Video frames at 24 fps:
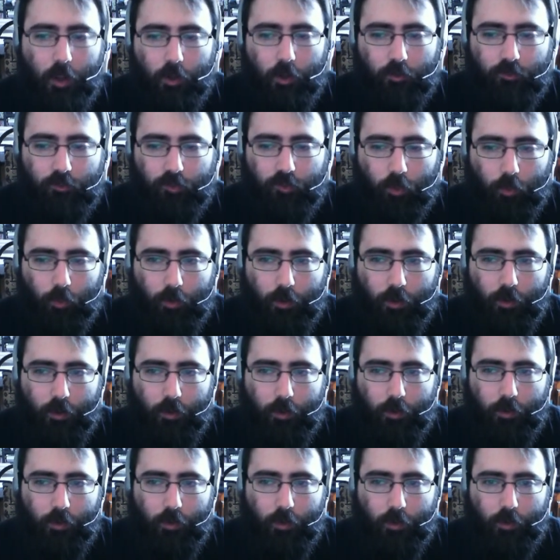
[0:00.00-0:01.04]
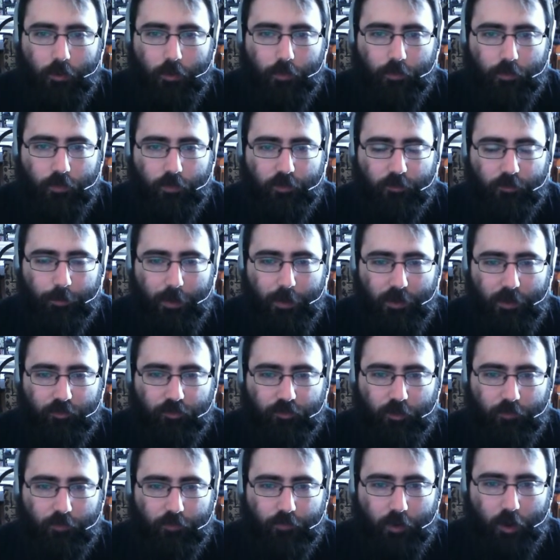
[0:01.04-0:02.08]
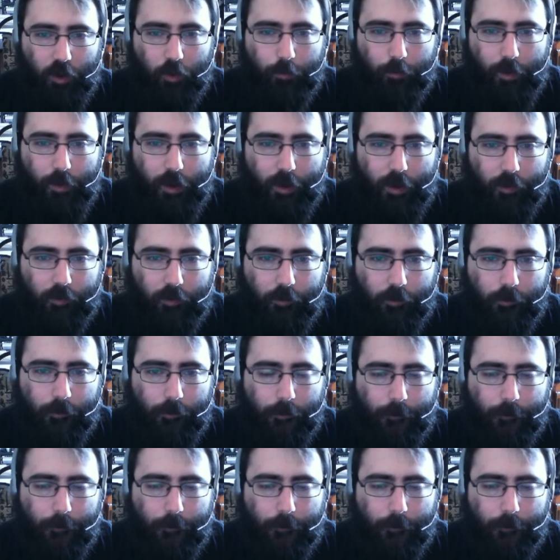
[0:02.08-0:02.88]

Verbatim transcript: So this patient, if I go back,